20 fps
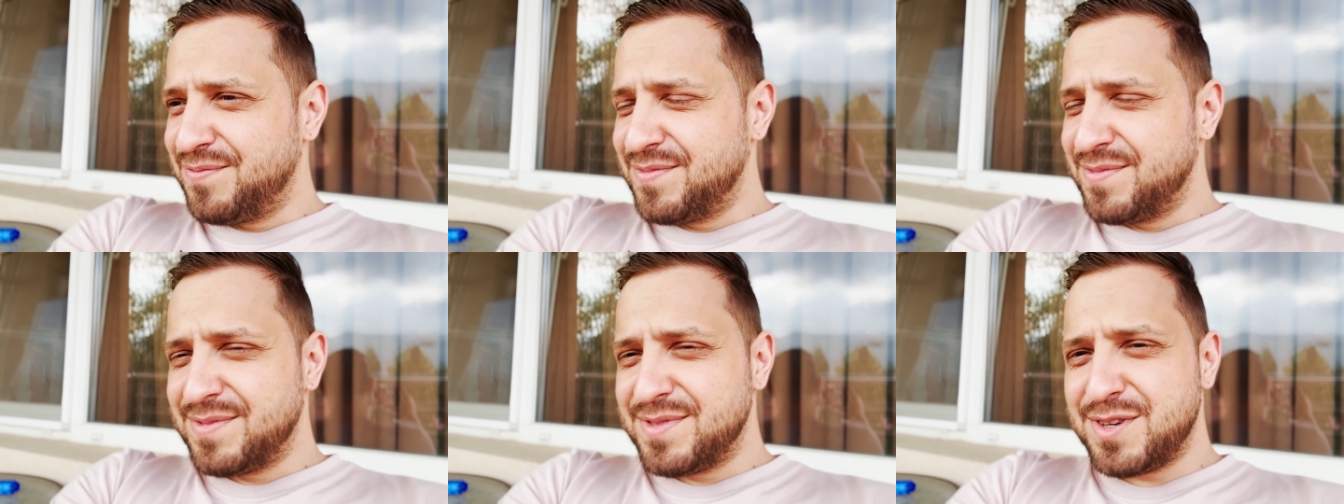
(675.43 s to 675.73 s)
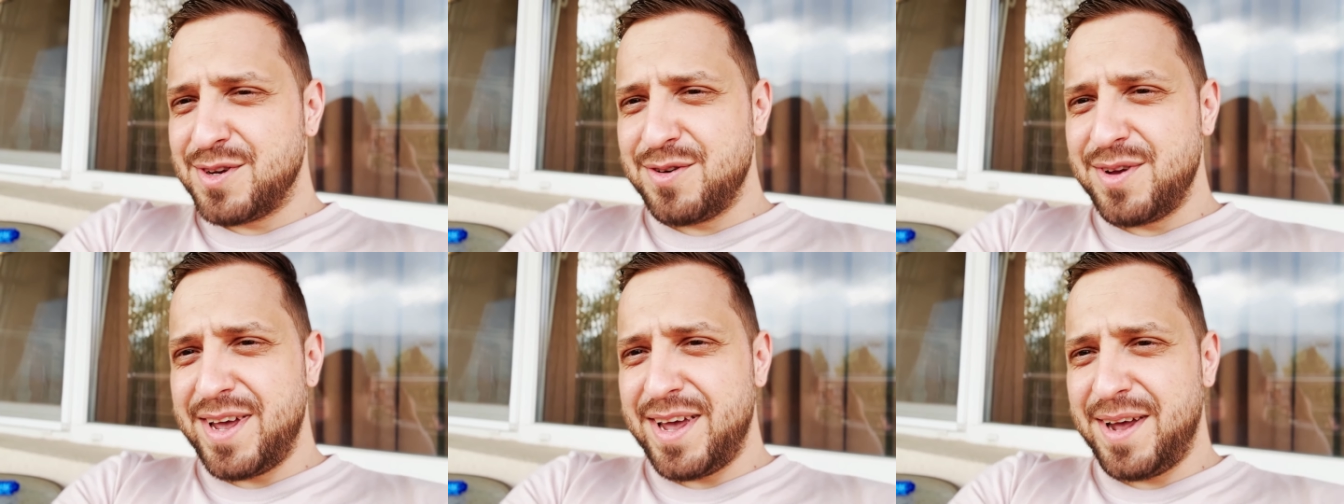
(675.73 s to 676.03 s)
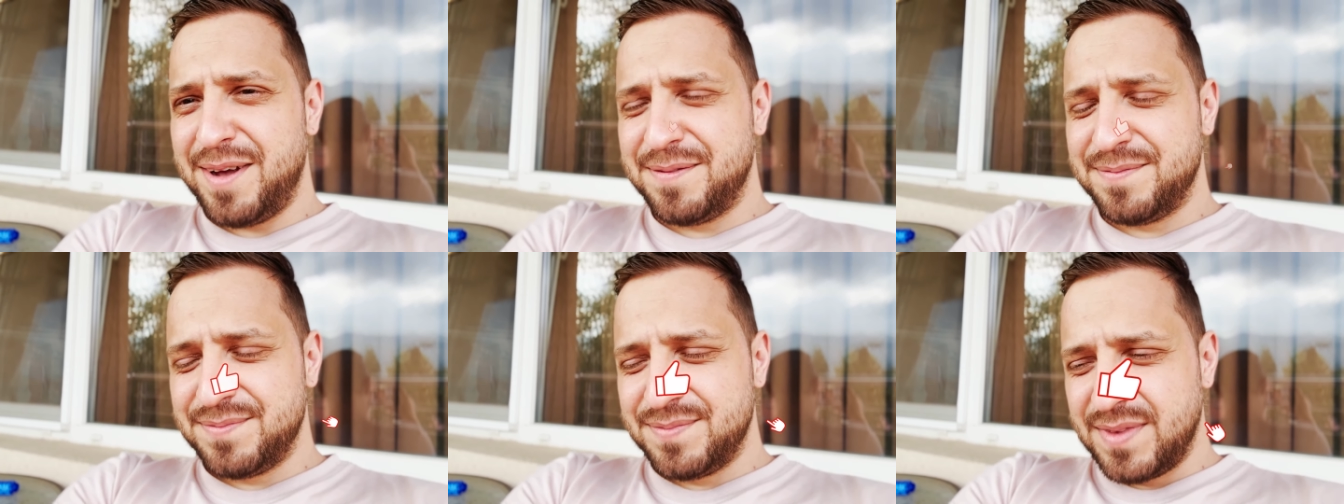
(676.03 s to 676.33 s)
So yeah,
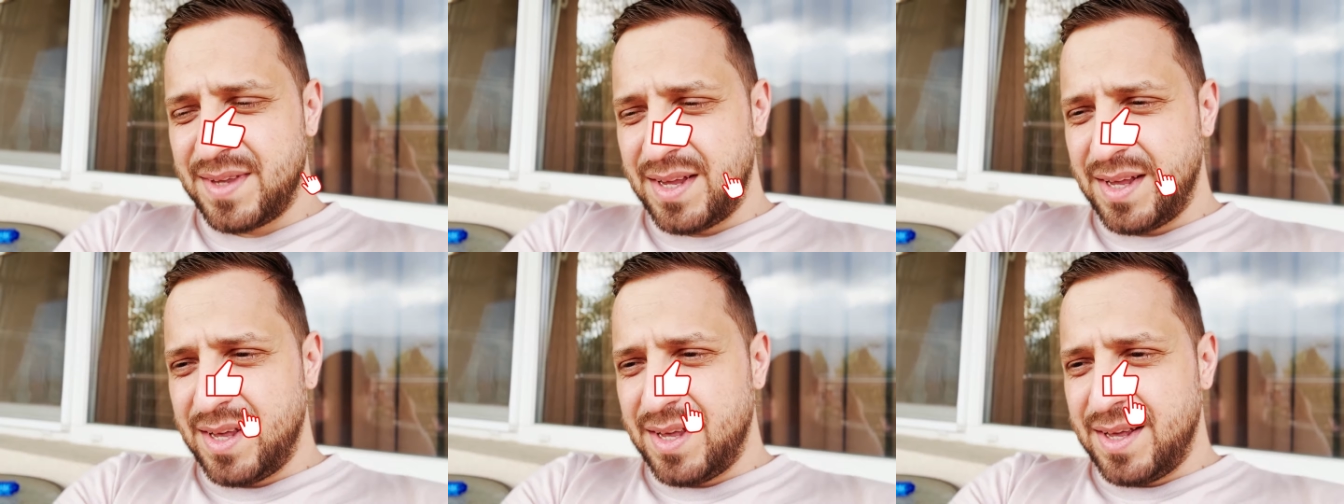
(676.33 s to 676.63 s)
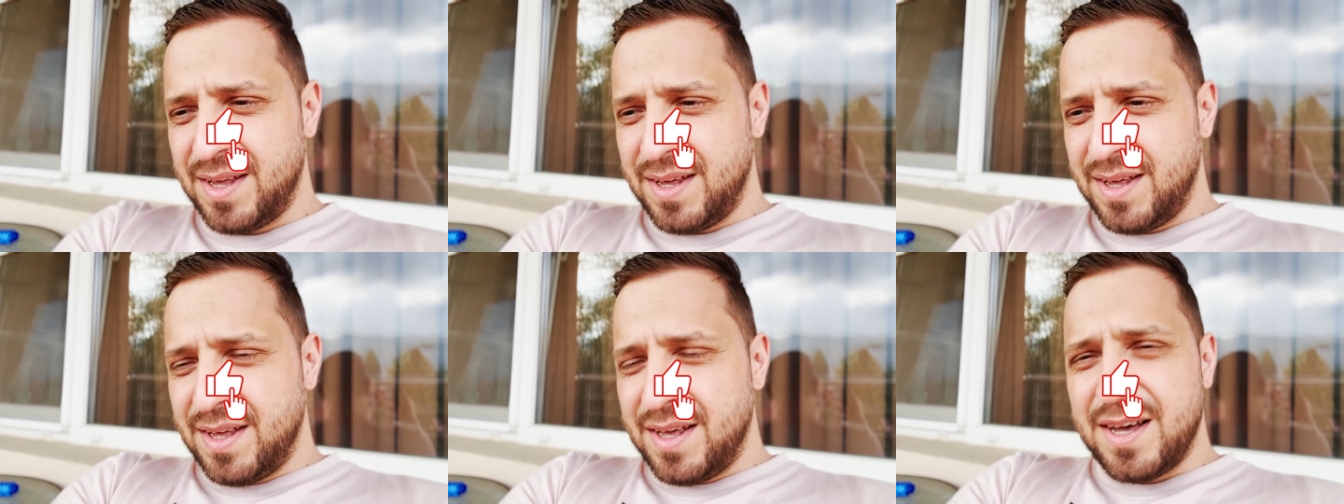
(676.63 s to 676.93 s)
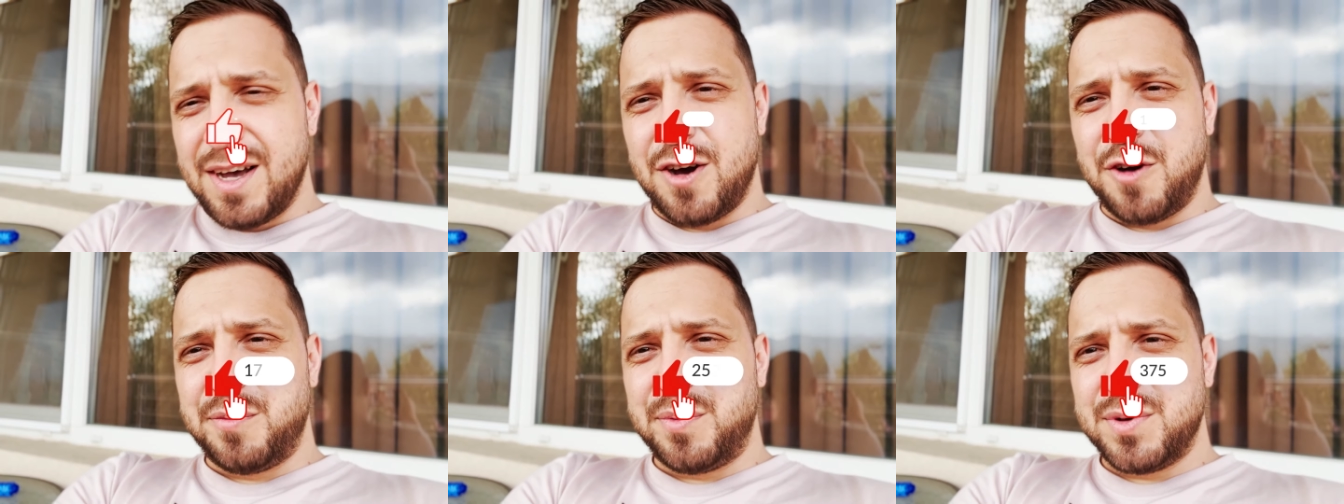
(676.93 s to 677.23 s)
I
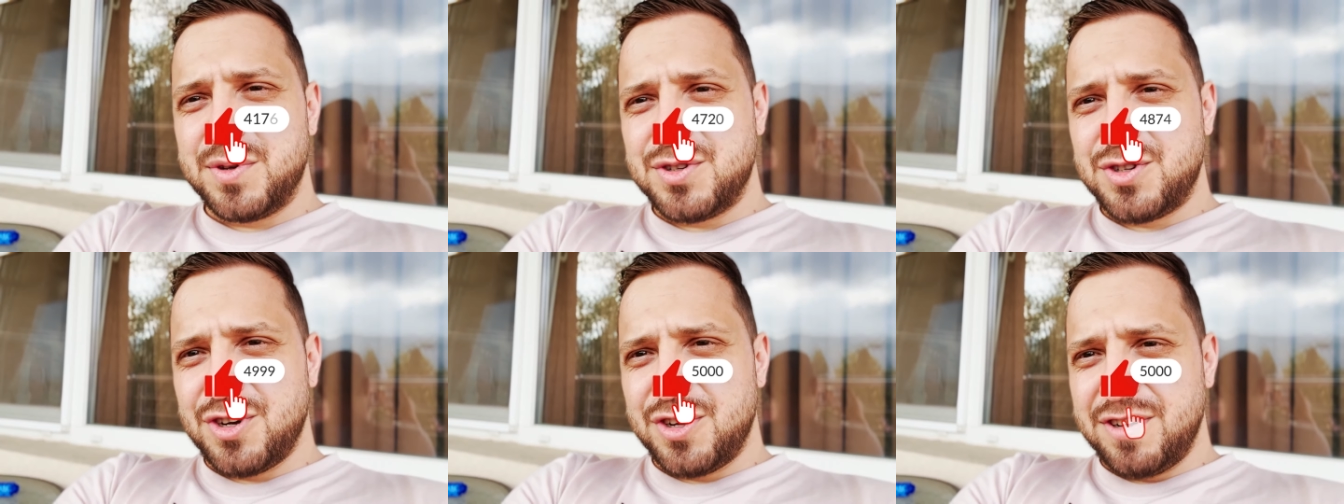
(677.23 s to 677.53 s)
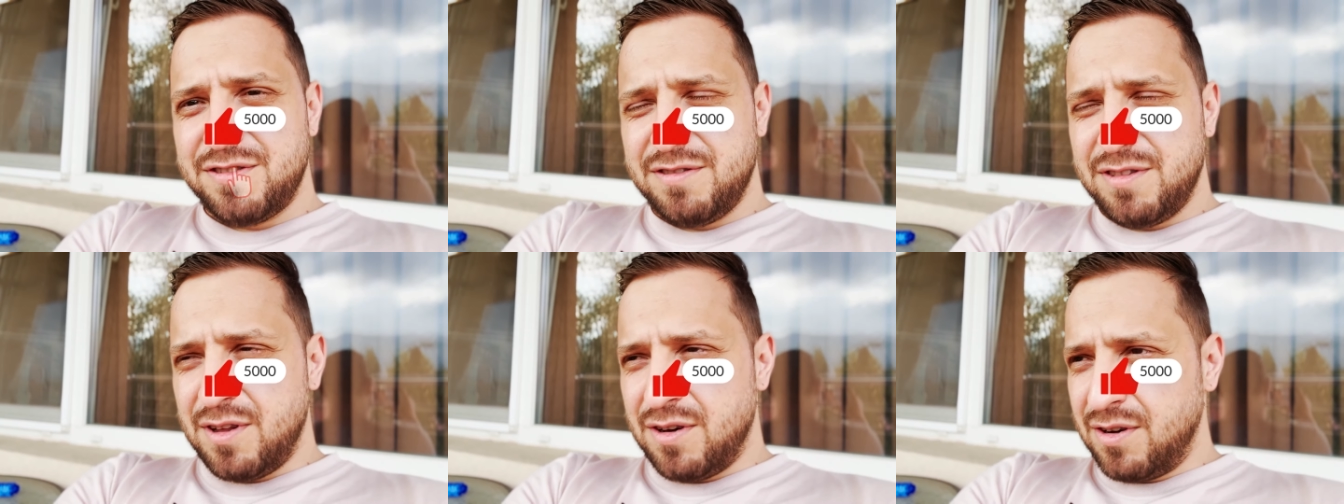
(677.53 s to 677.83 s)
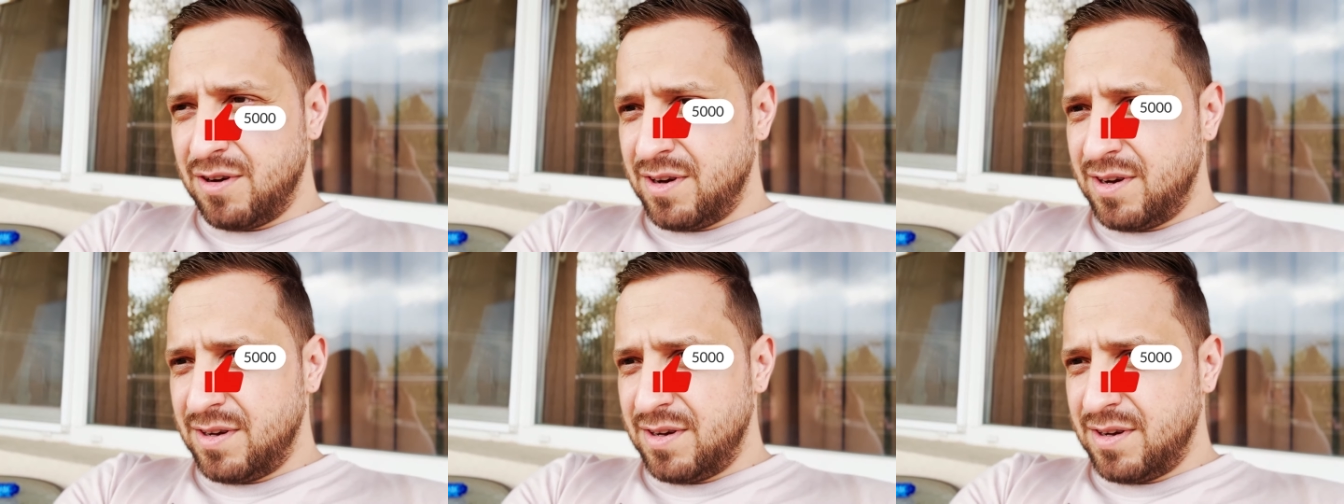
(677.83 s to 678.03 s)
hope you enjoyed the vlog.